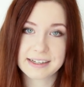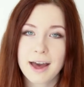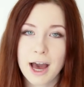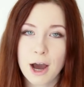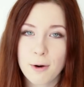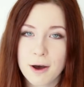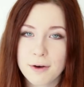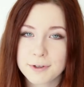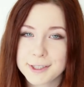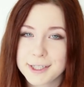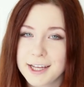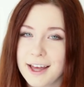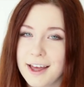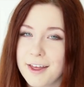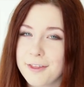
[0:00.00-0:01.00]
However,
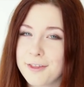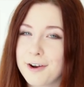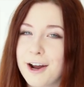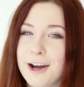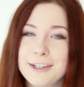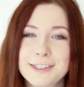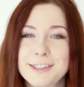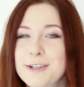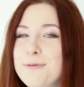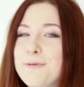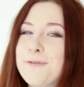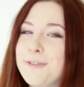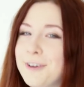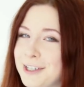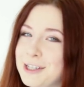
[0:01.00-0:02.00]
there are some
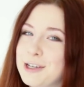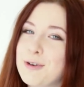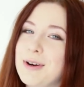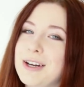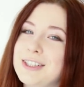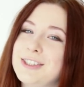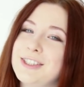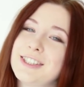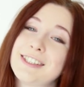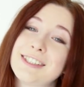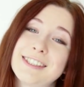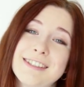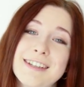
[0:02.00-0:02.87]
funny questions